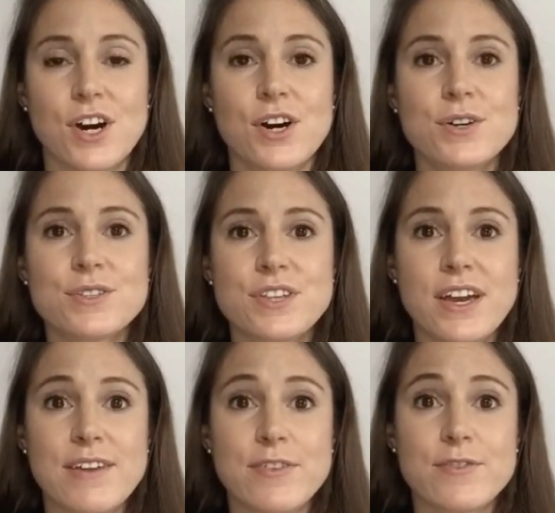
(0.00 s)
Also,
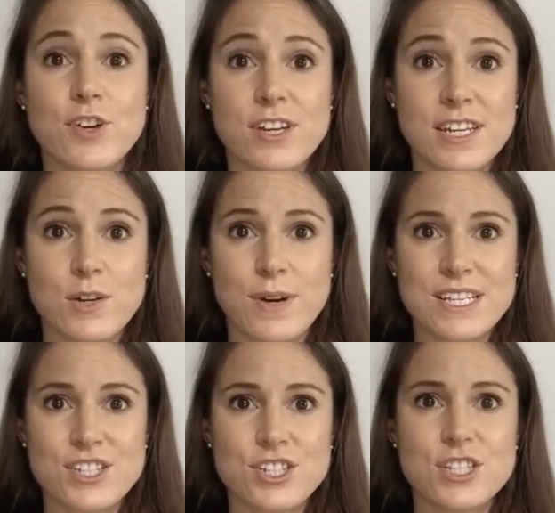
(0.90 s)
if you've got any
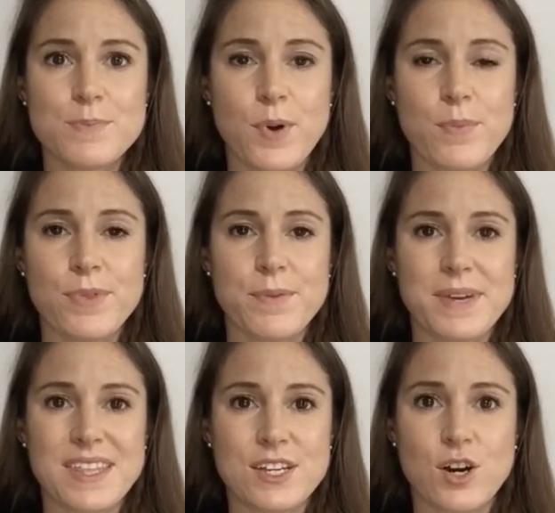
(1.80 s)
questions, pop them
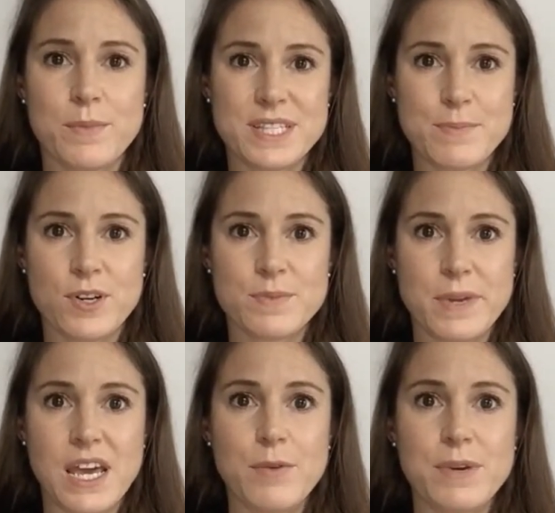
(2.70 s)
in the comments box
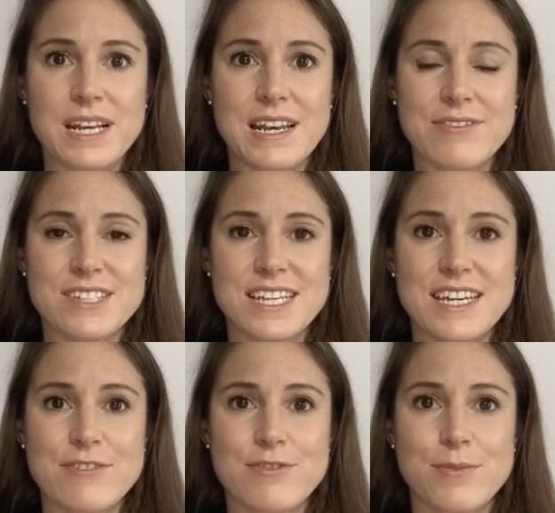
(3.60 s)
below. We'd love to
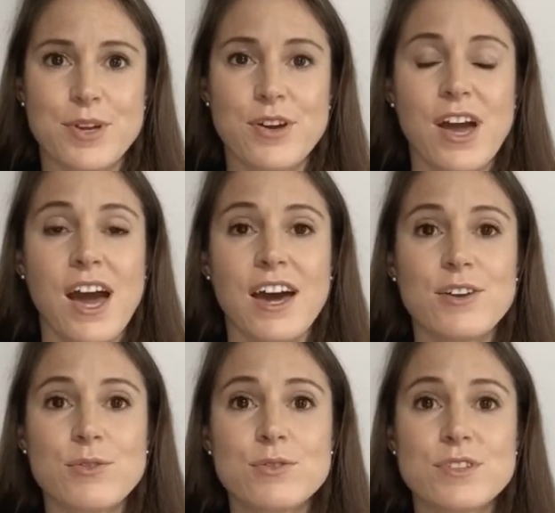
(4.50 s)
hear from you.
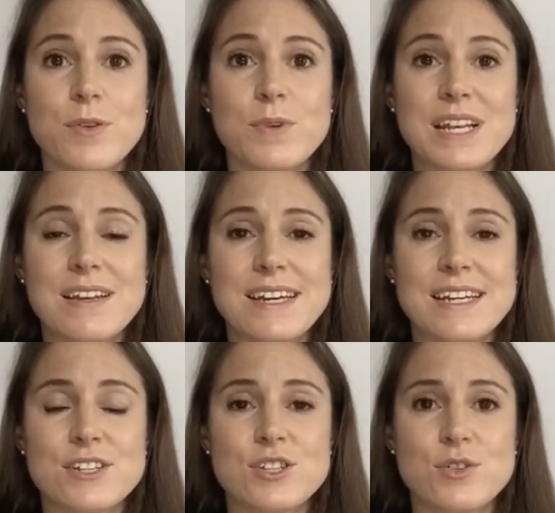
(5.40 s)
And also, we'd
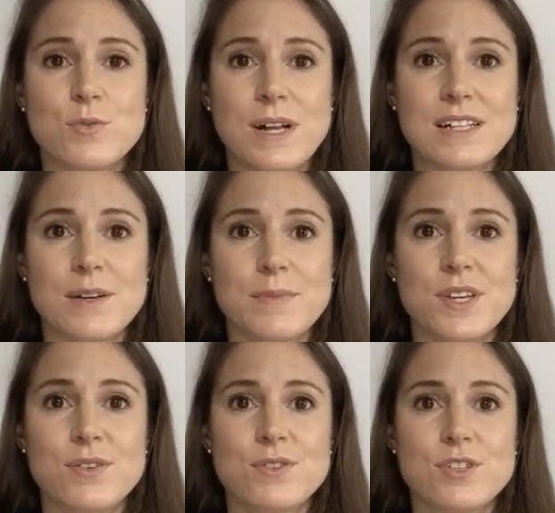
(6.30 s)
like to welcome
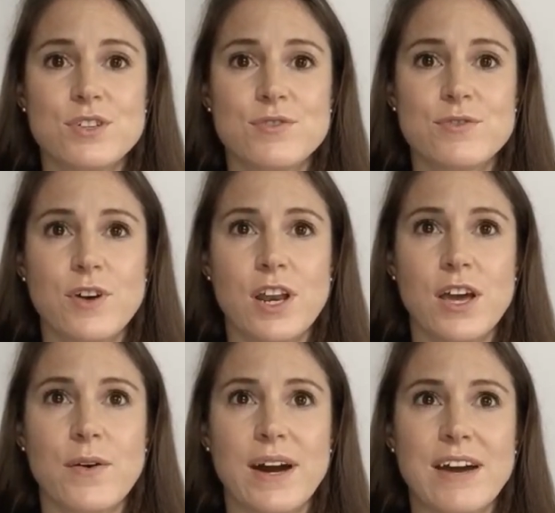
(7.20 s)
you to follow
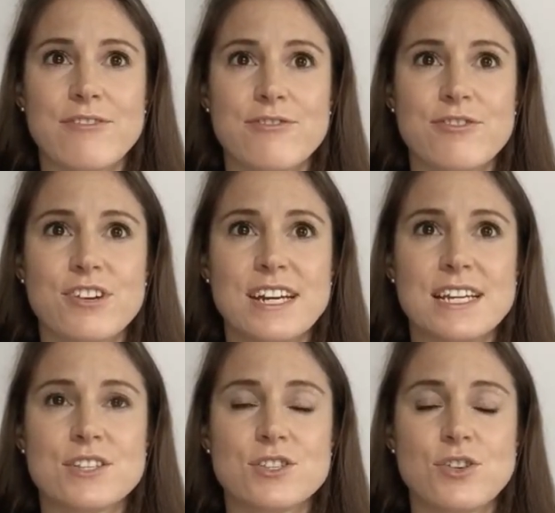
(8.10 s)
our
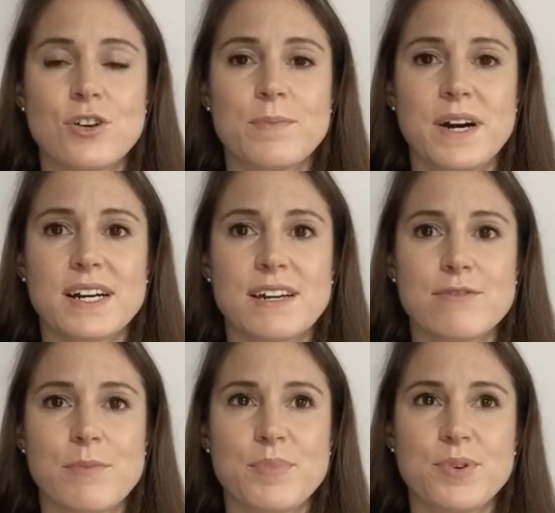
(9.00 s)
free stock market
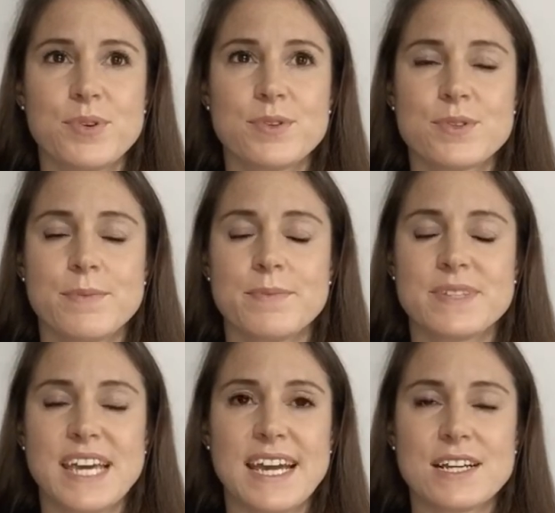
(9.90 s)
reports on
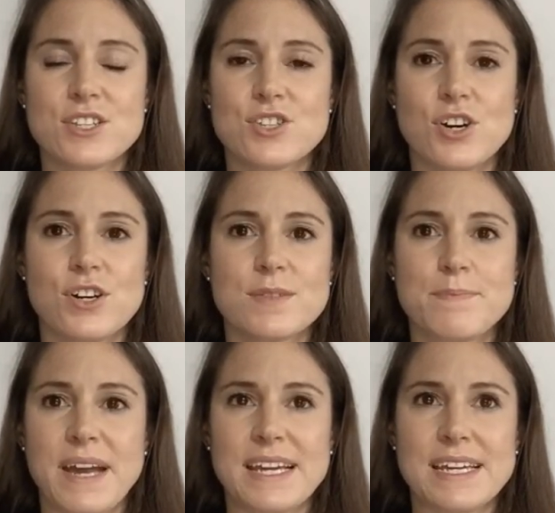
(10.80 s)
tech stocks,
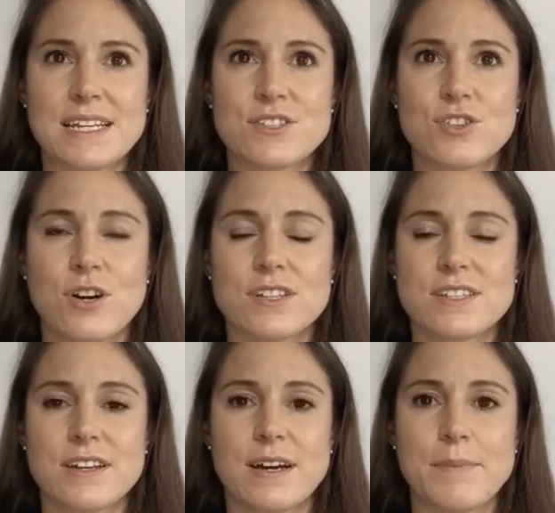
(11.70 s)
banking stocks
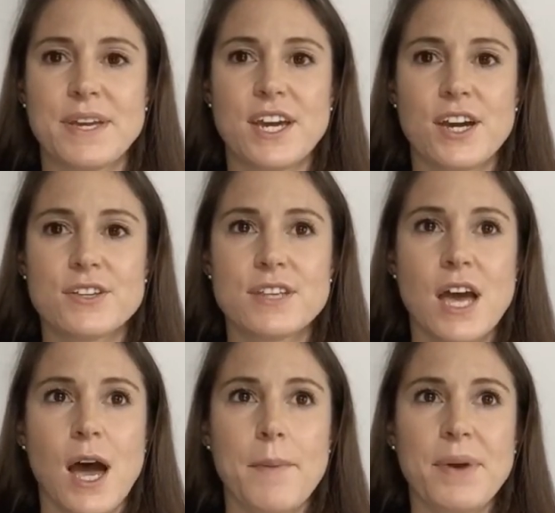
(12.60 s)
and IPOs
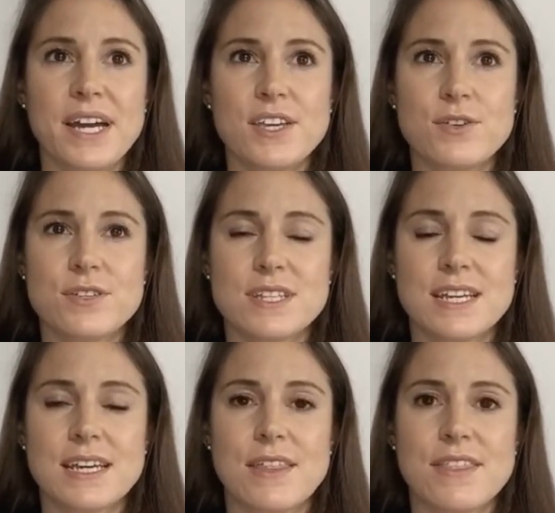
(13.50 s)
by
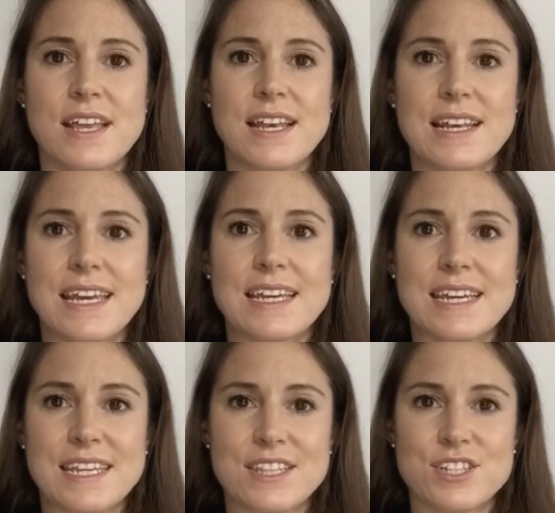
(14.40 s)
using the link
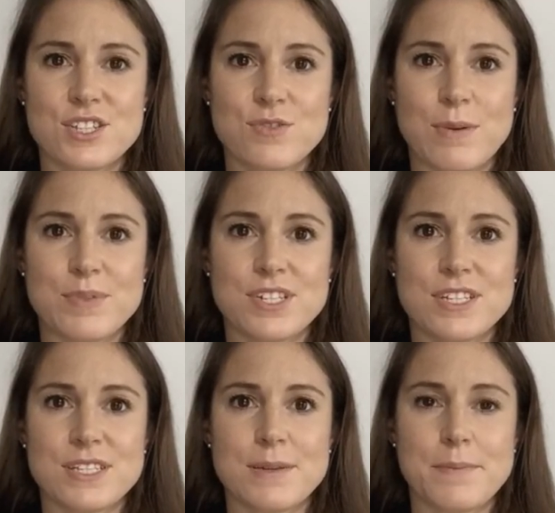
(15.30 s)
in the
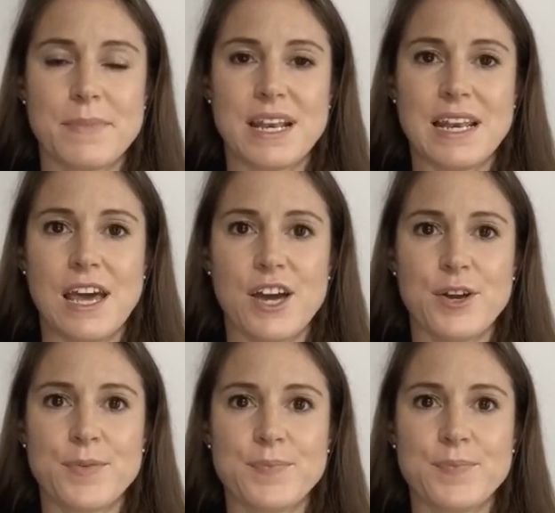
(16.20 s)
descriptions below.